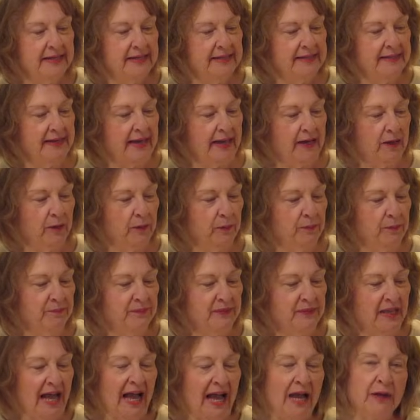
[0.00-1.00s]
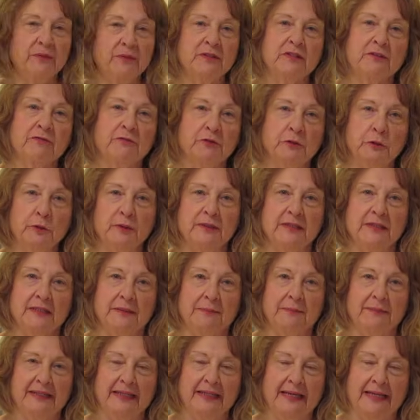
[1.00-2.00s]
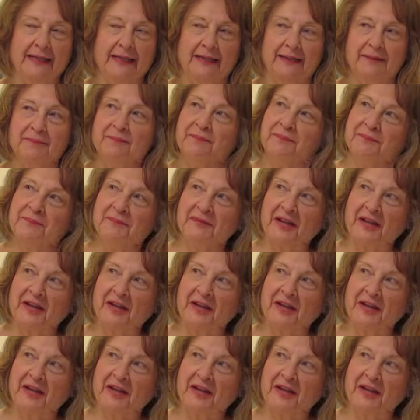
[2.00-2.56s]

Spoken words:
Now, I was fooled in the beginning,